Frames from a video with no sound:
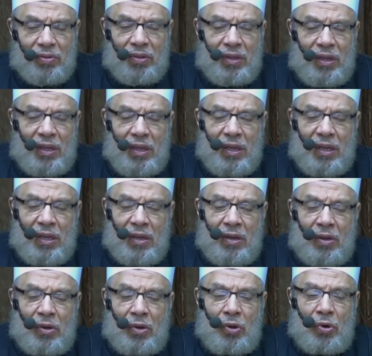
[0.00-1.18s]
That's the same
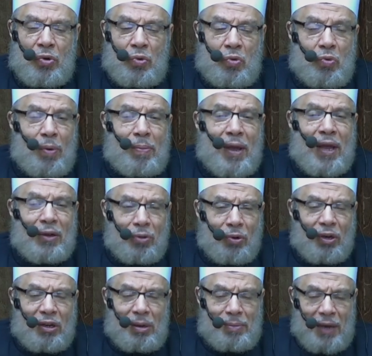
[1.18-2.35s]
of the majority of the
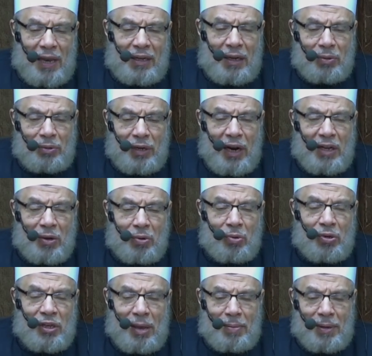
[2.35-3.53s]
scholars.
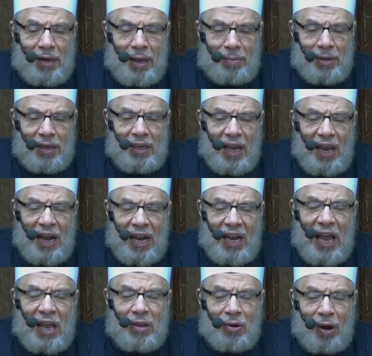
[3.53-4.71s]
And what
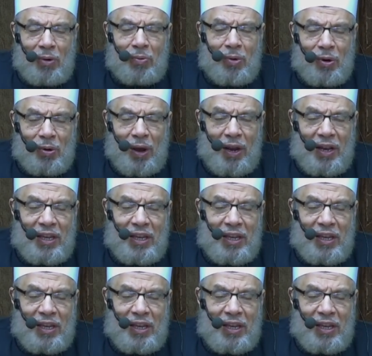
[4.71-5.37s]
is mentioned